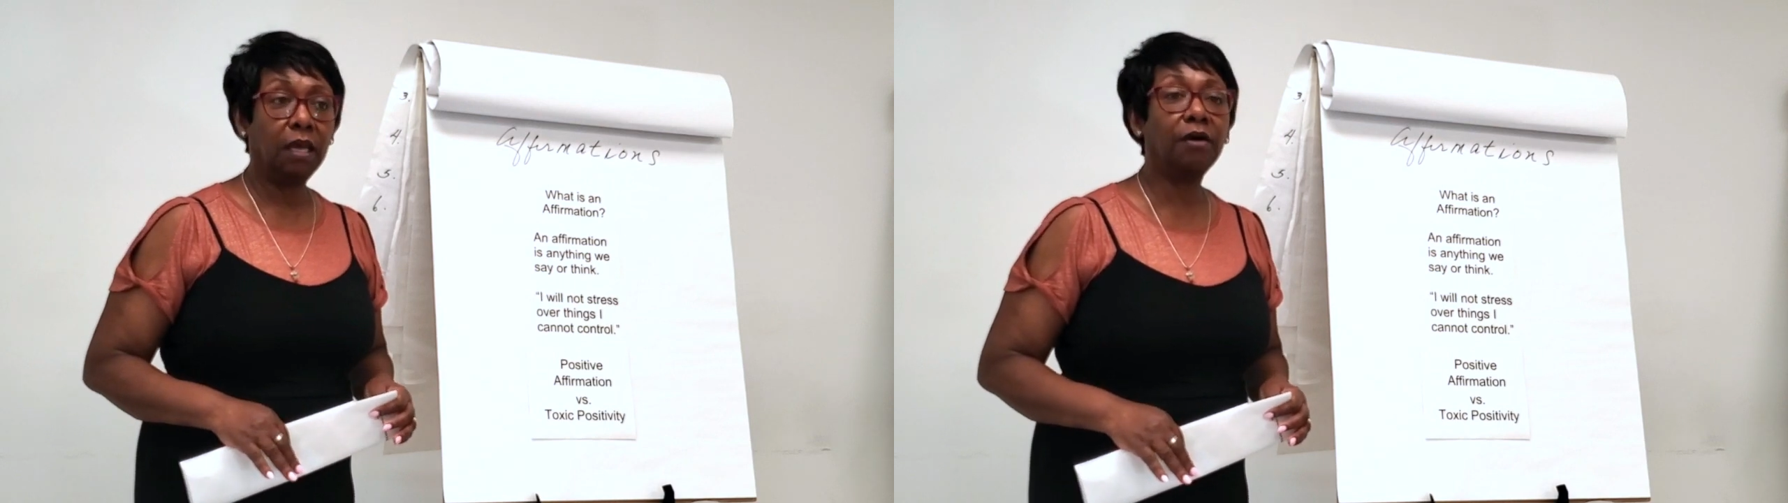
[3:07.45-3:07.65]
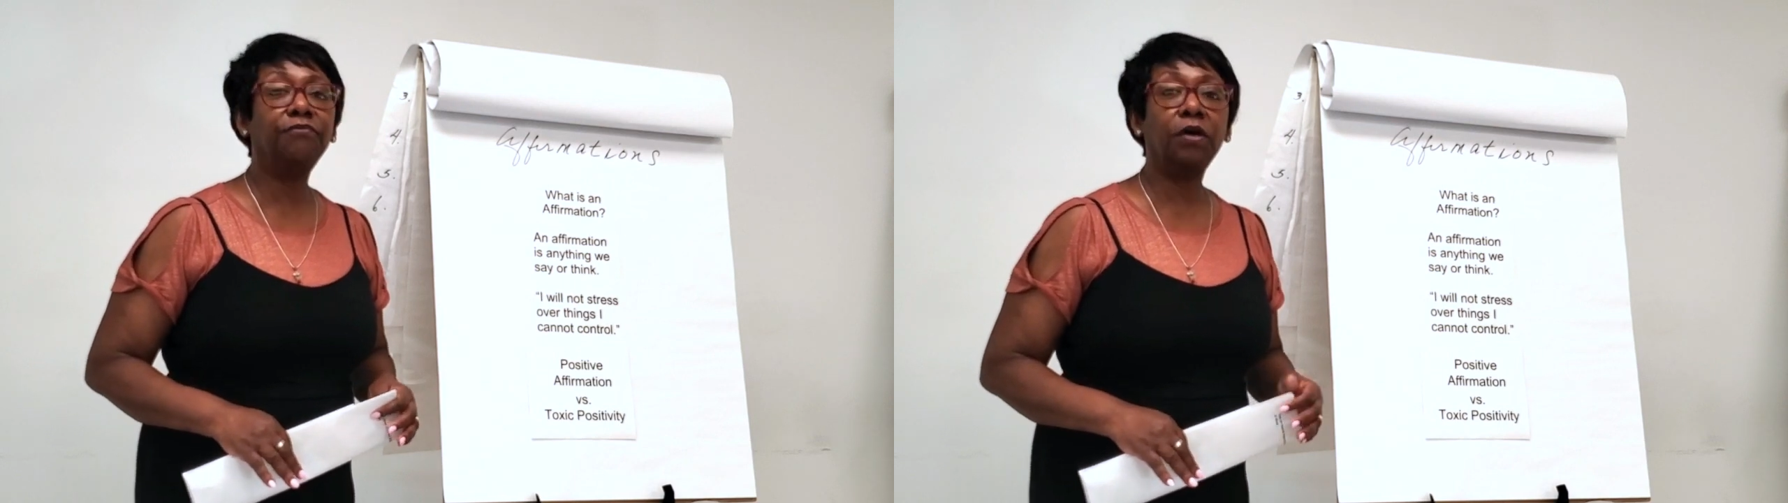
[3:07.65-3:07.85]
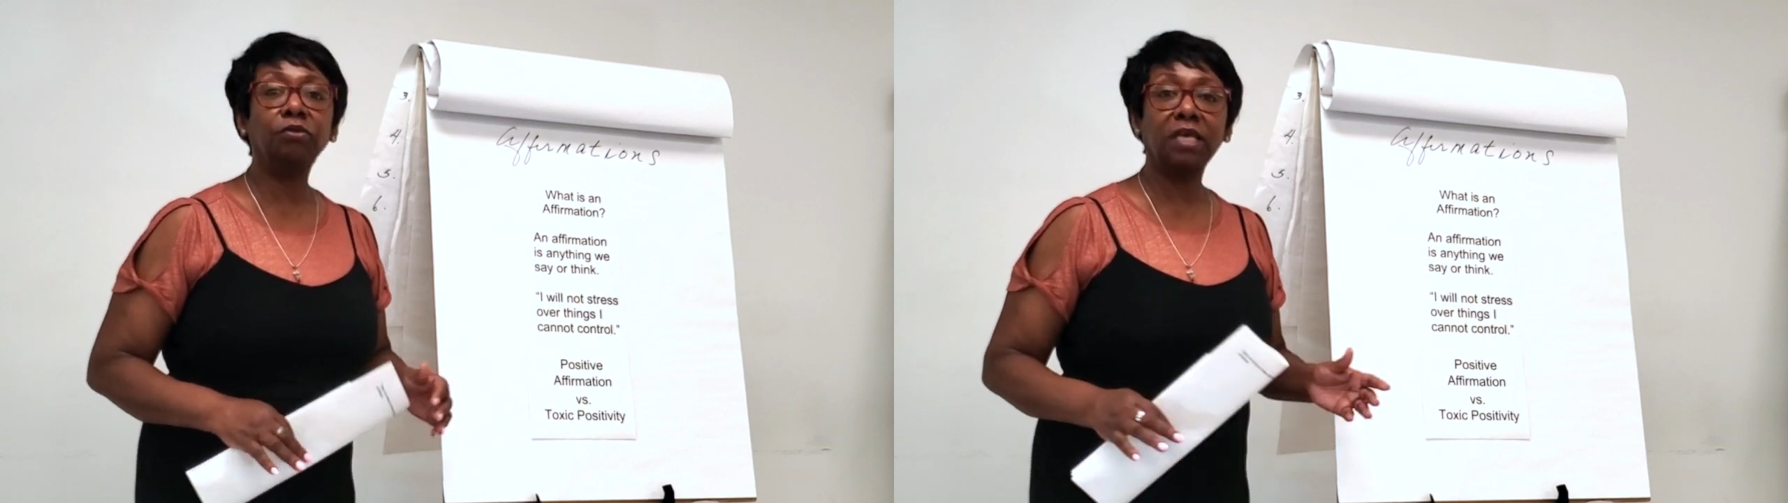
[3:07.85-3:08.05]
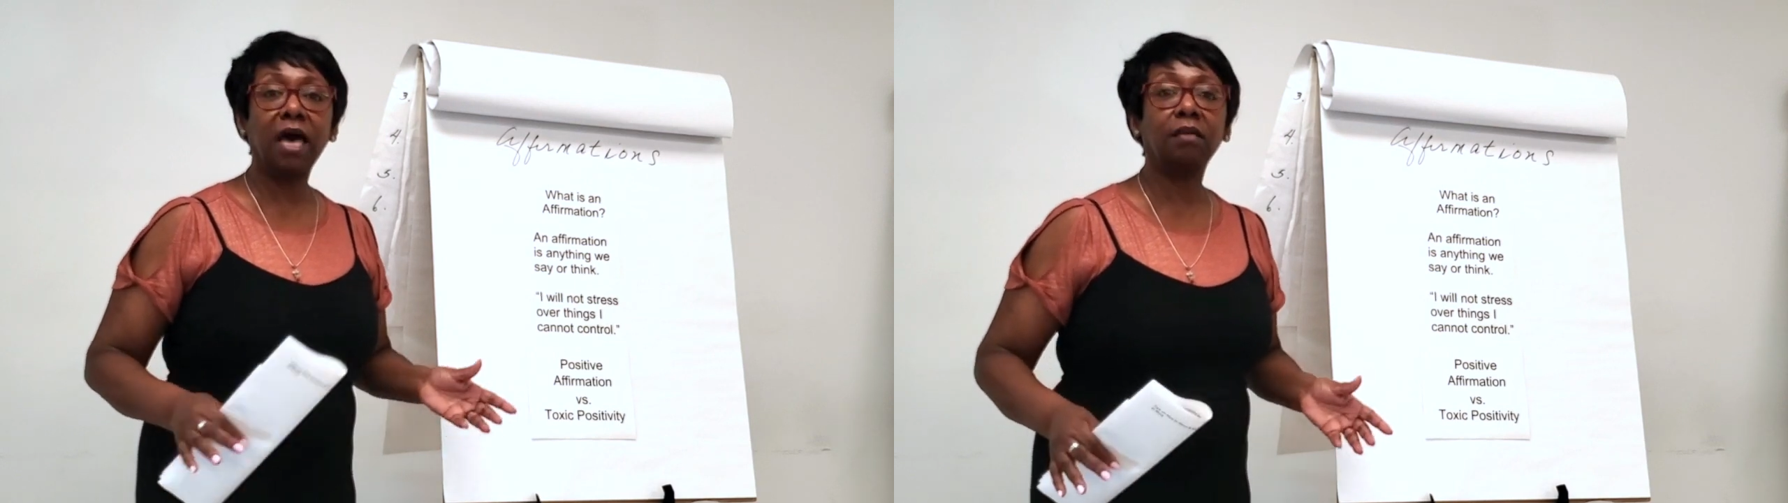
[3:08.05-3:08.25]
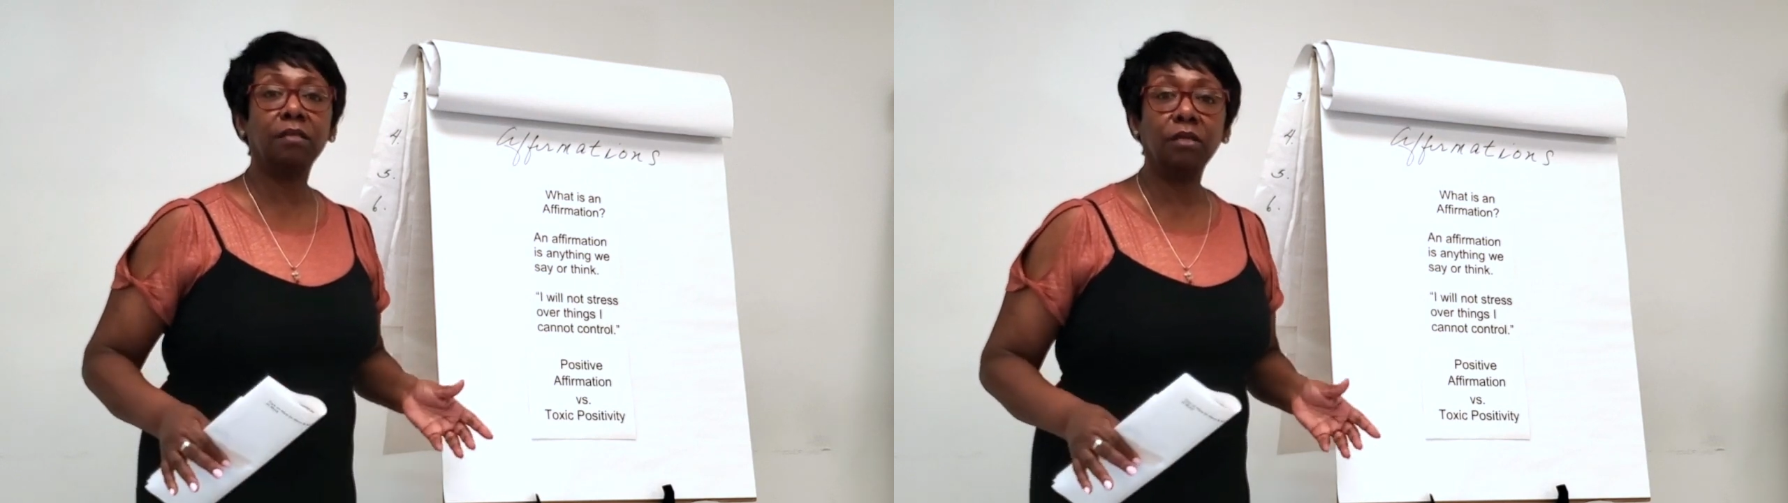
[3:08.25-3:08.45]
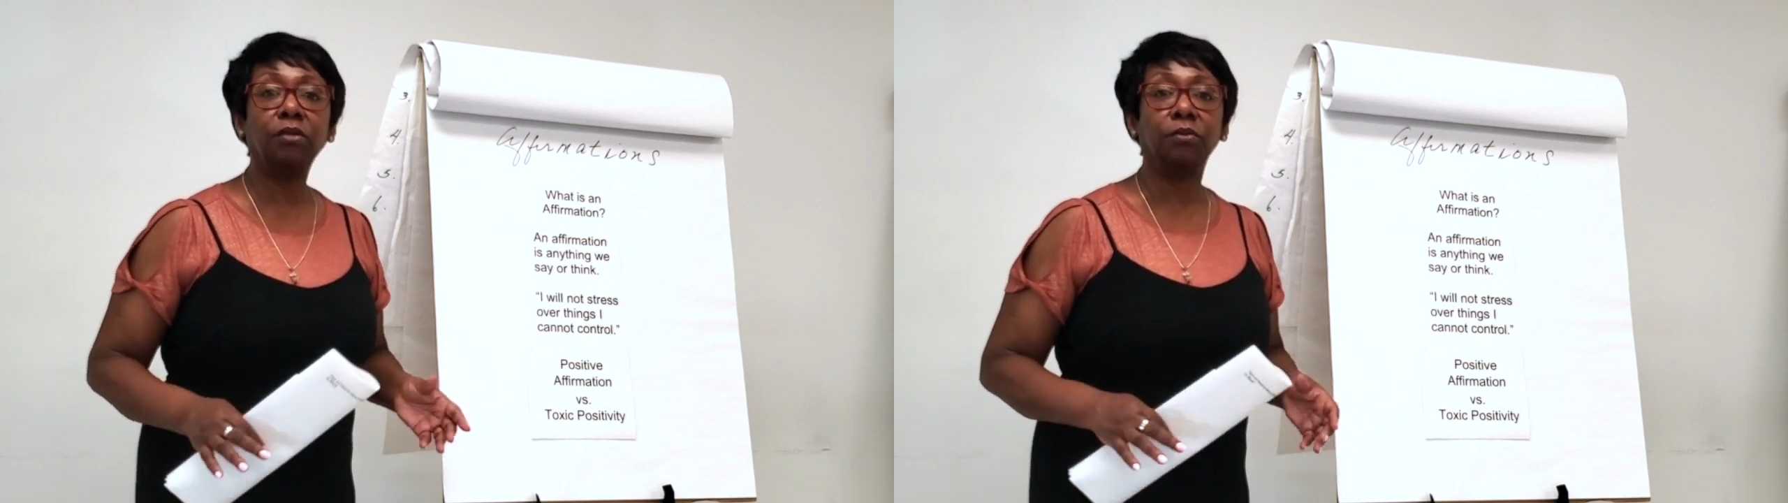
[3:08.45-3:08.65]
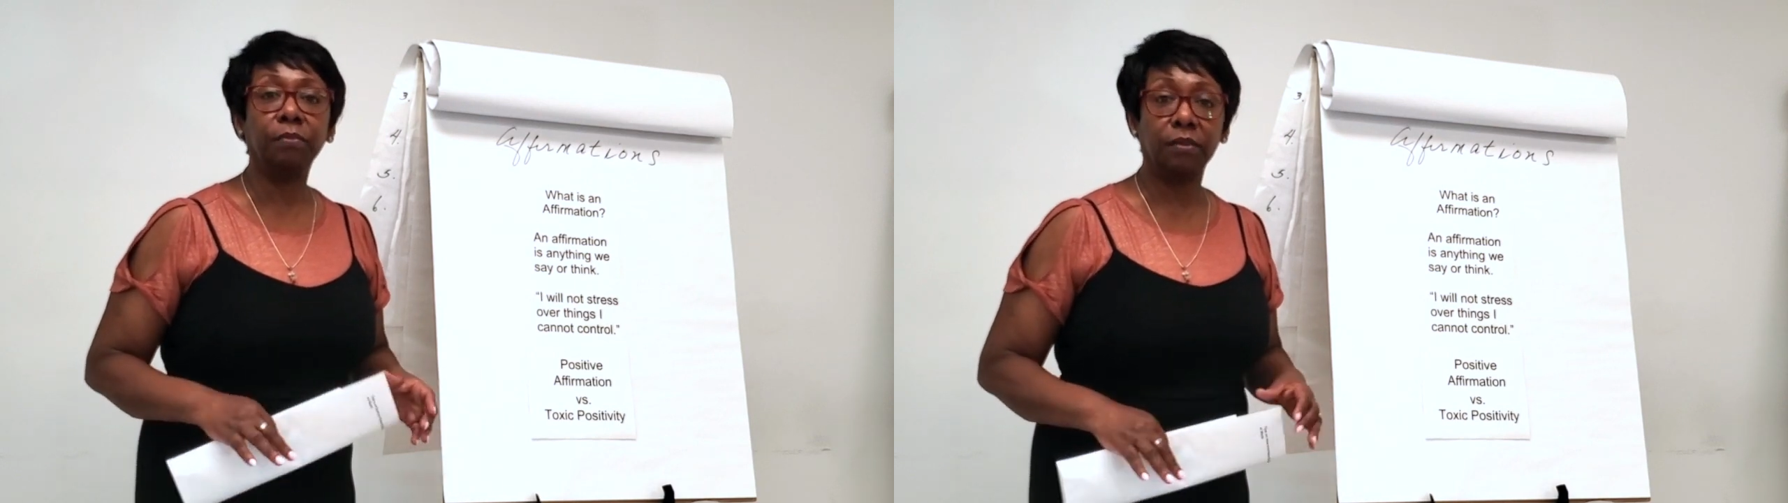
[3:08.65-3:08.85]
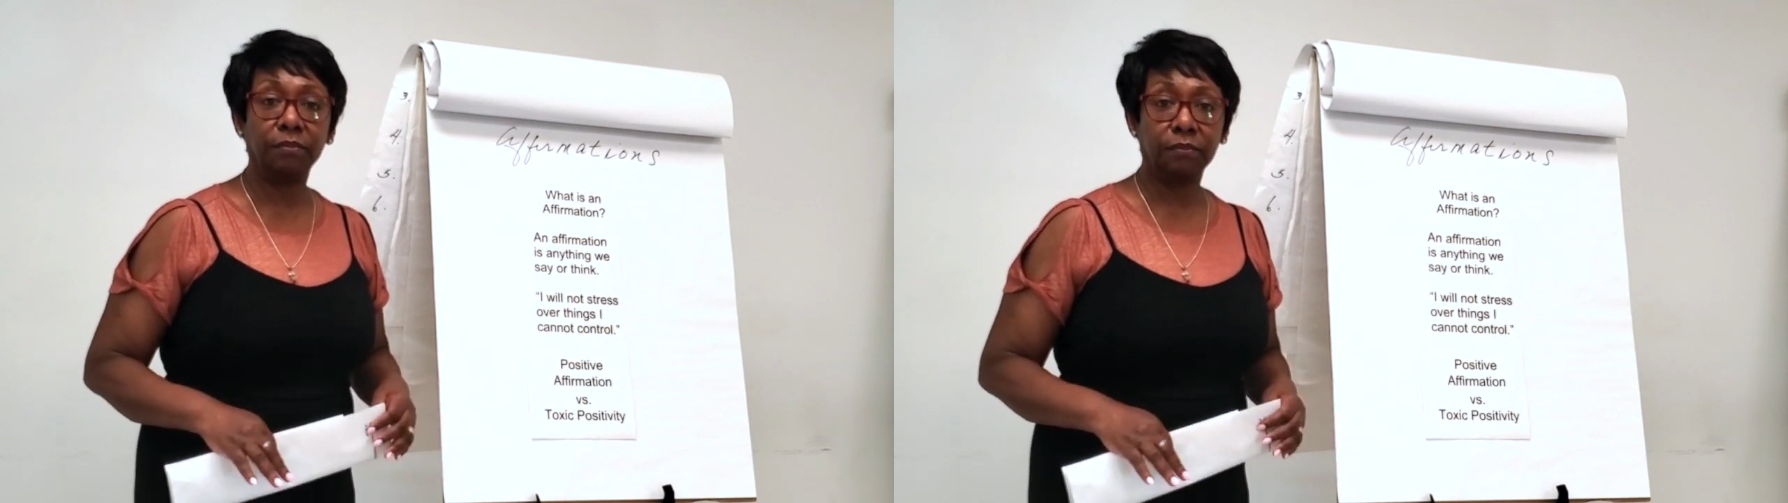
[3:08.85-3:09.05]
I felt out of the loop.